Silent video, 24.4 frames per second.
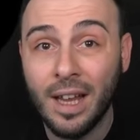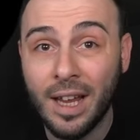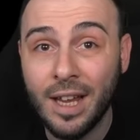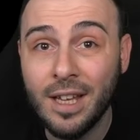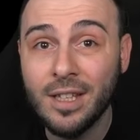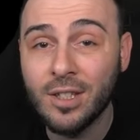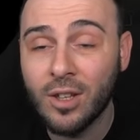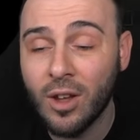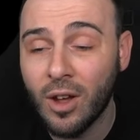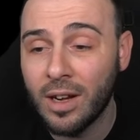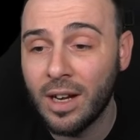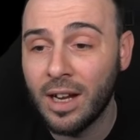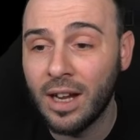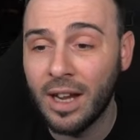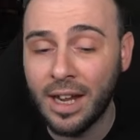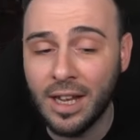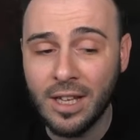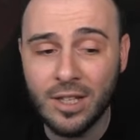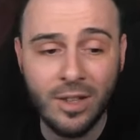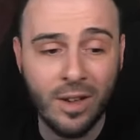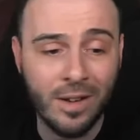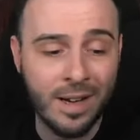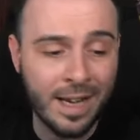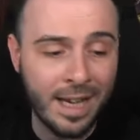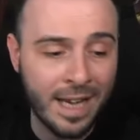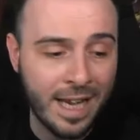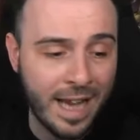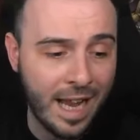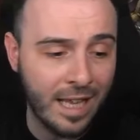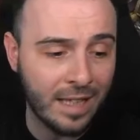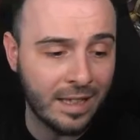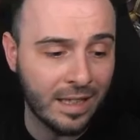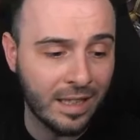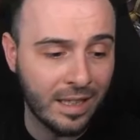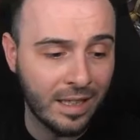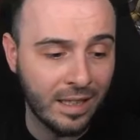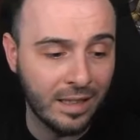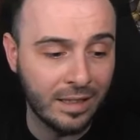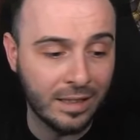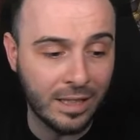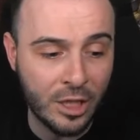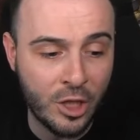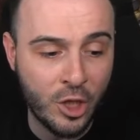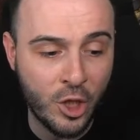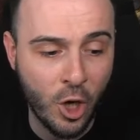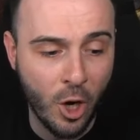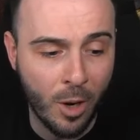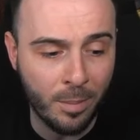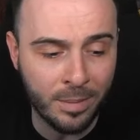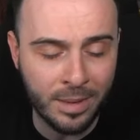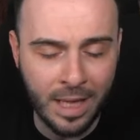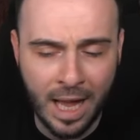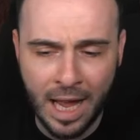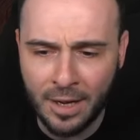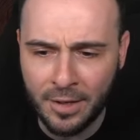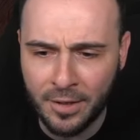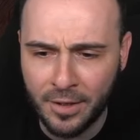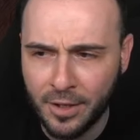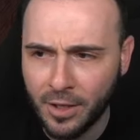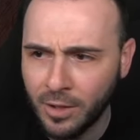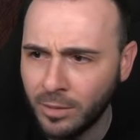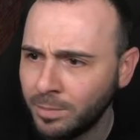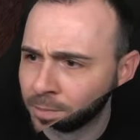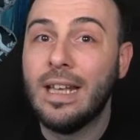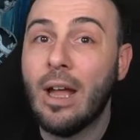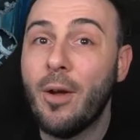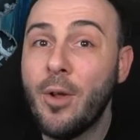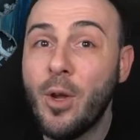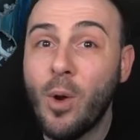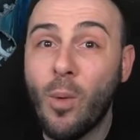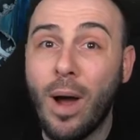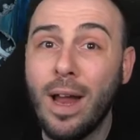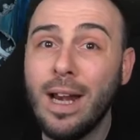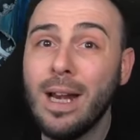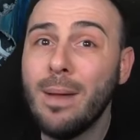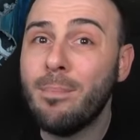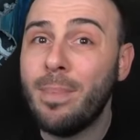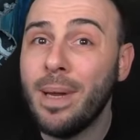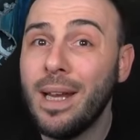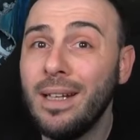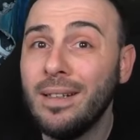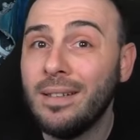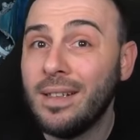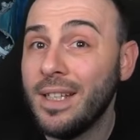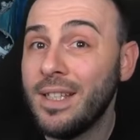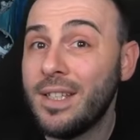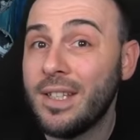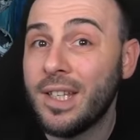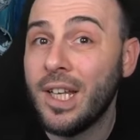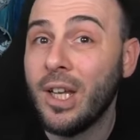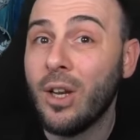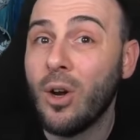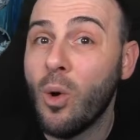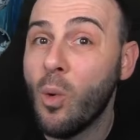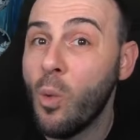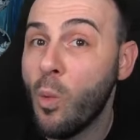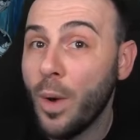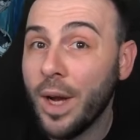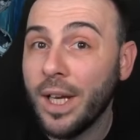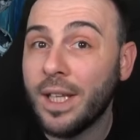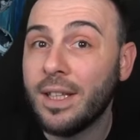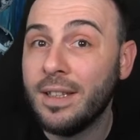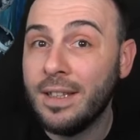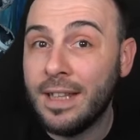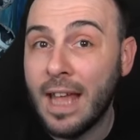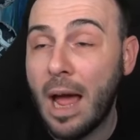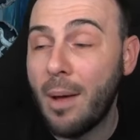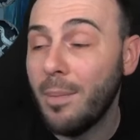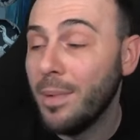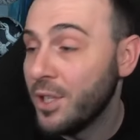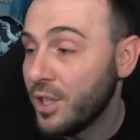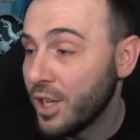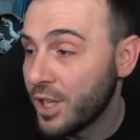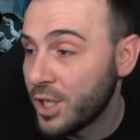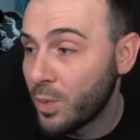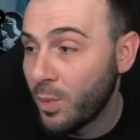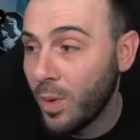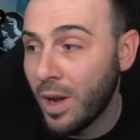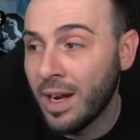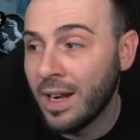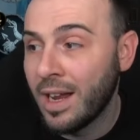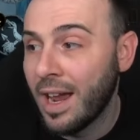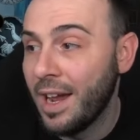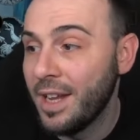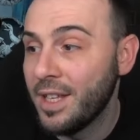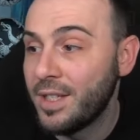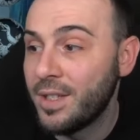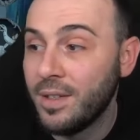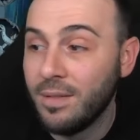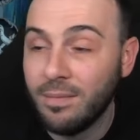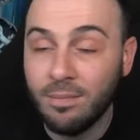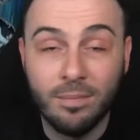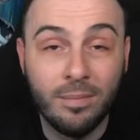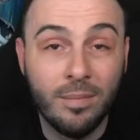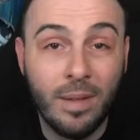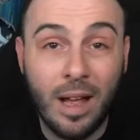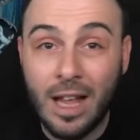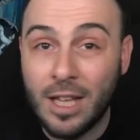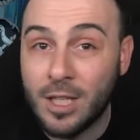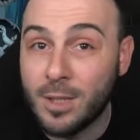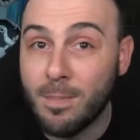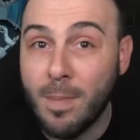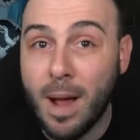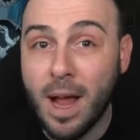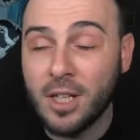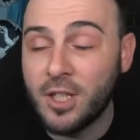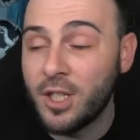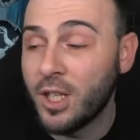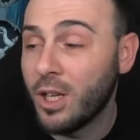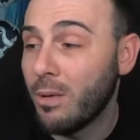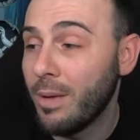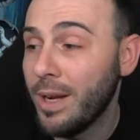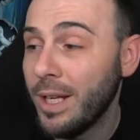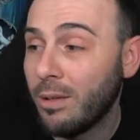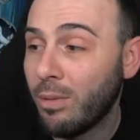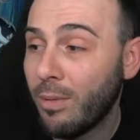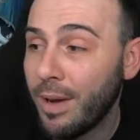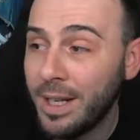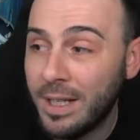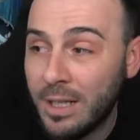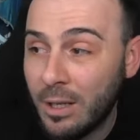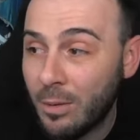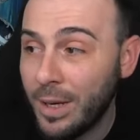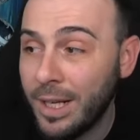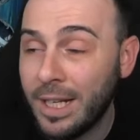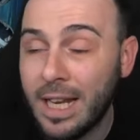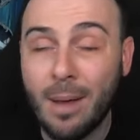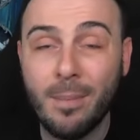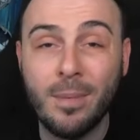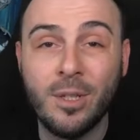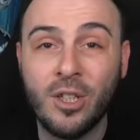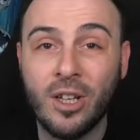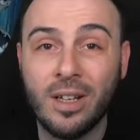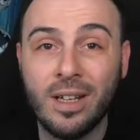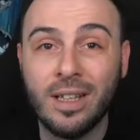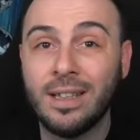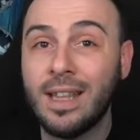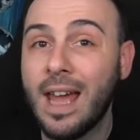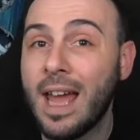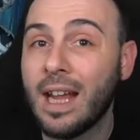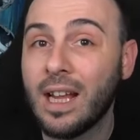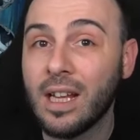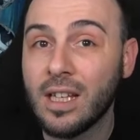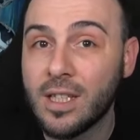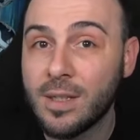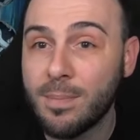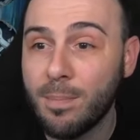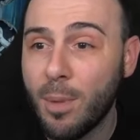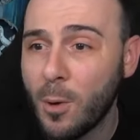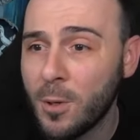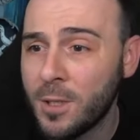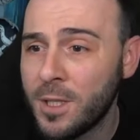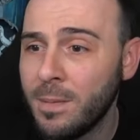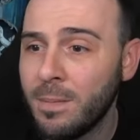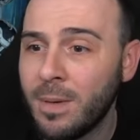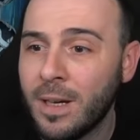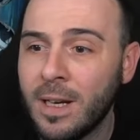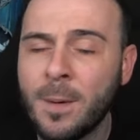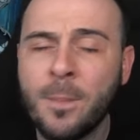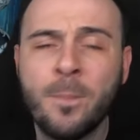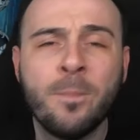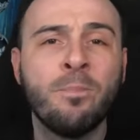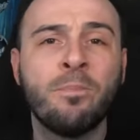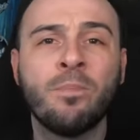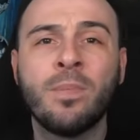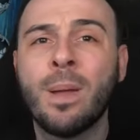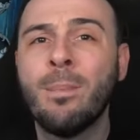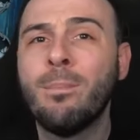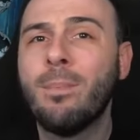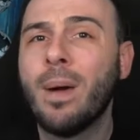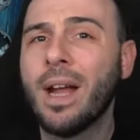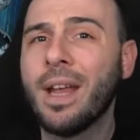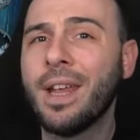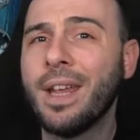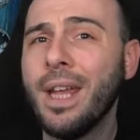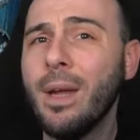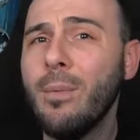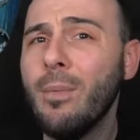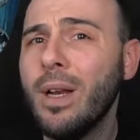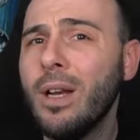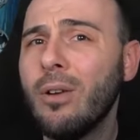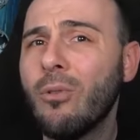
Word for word: he's gonna he's gonna get the, the job done, you know? Now you wanna build this hero with damage as well, guys. As much crit rate, crit damage, and attack as possible, but he will